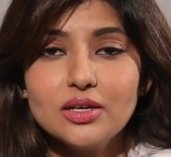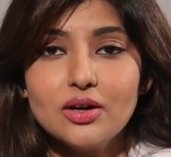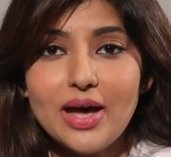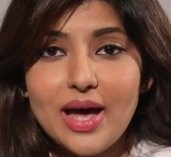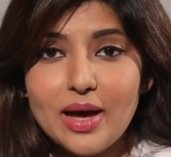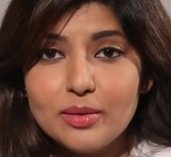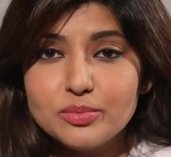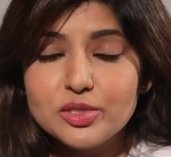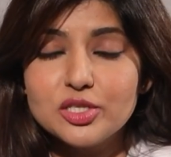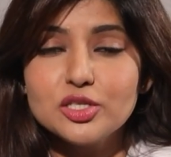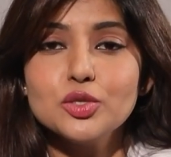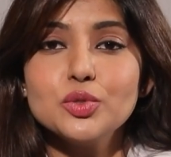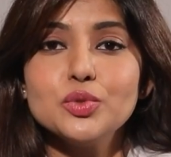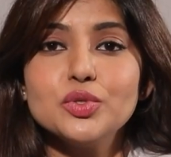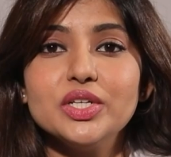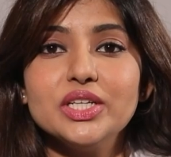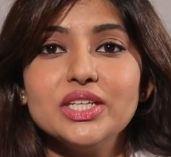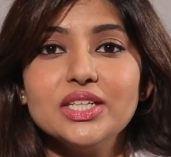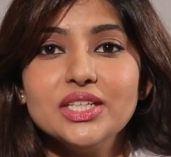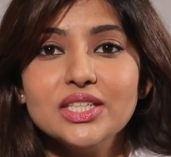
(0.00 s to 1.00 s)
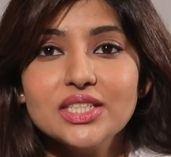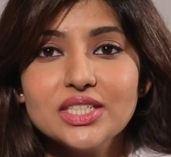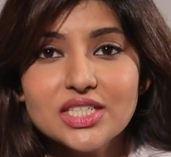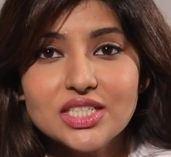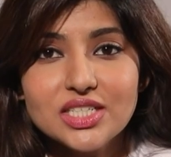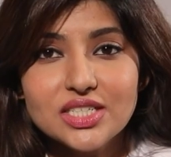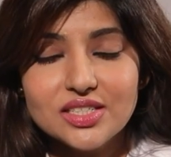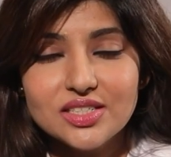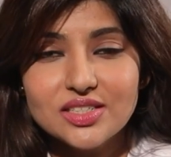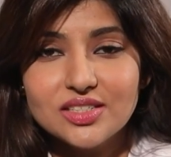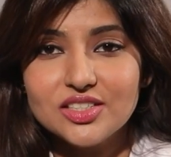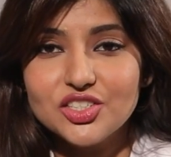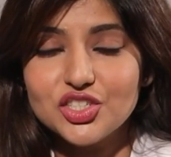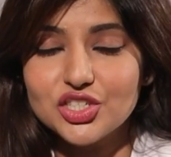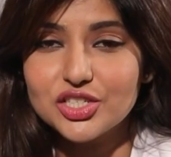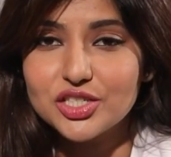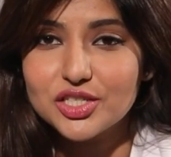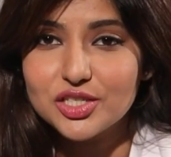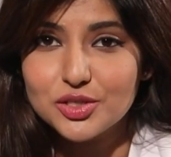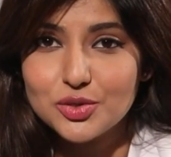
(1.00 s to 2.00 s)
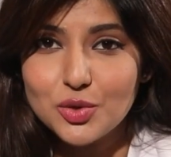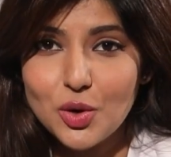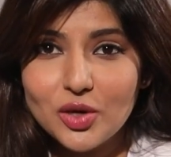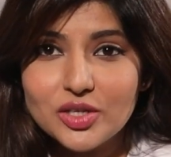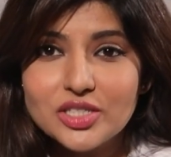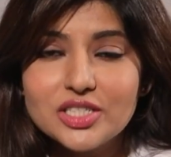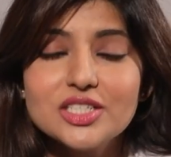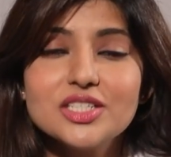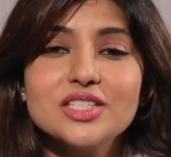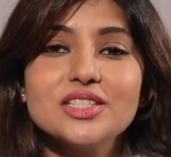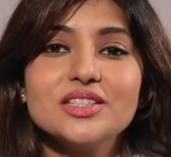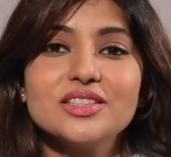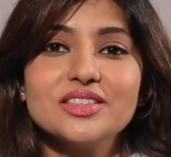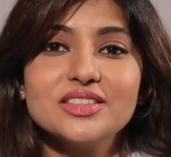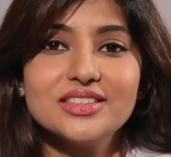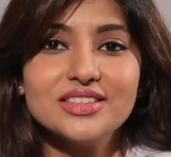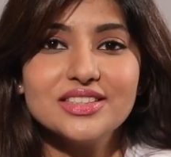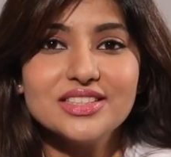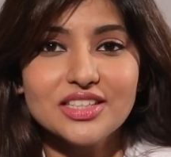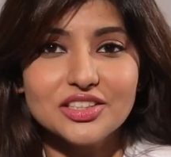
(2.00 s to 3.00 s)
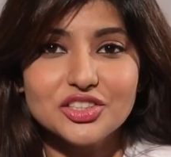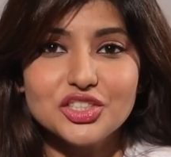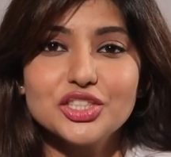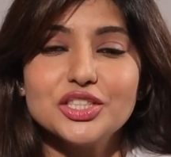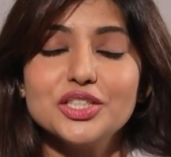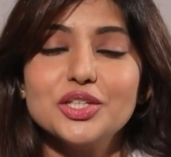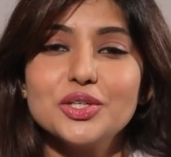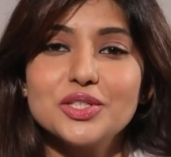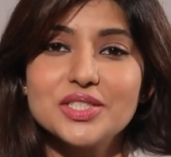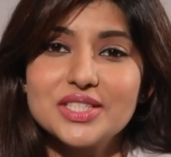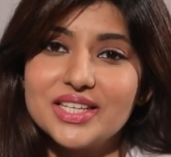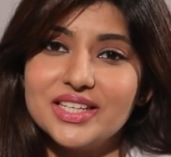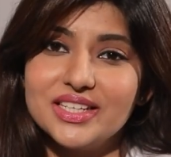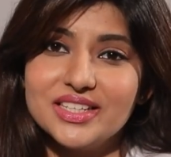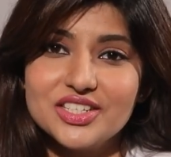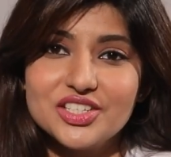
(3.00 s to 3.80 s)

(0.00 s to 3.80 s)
absolutely just not touching your skin.